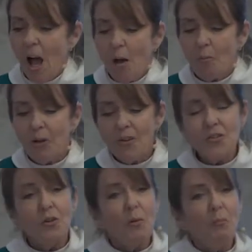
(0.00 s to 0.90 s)
but
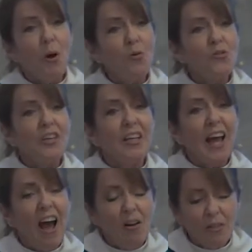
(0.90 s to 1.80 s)
also composing
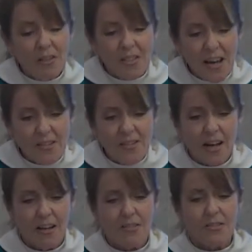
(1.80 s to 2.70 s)
countless
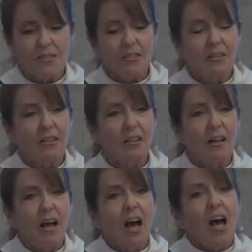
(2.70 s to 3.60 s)
essays,
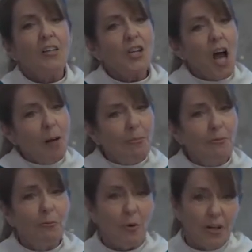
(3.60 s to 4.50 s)
on top
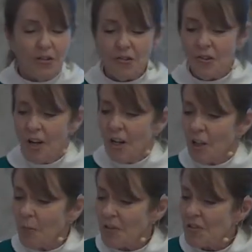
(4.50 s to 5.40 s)
of which
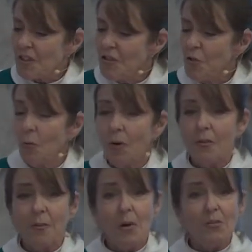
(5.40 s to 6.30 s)
you must endure
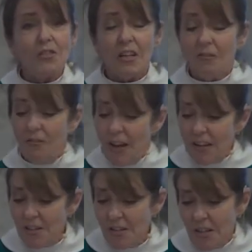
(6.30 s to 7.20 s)
the most
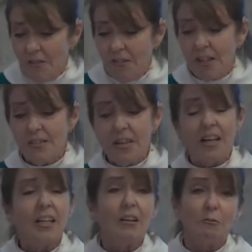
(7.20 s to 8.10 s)
invasive
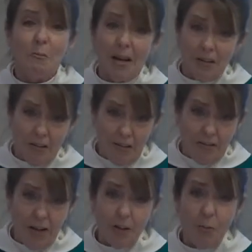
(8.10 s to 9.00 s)
executive medical
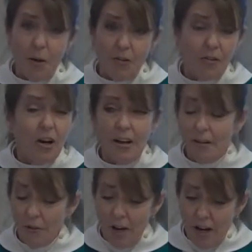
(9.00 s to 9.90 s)
evaluation I'd
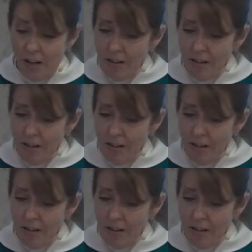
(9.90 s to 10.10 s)
ever had,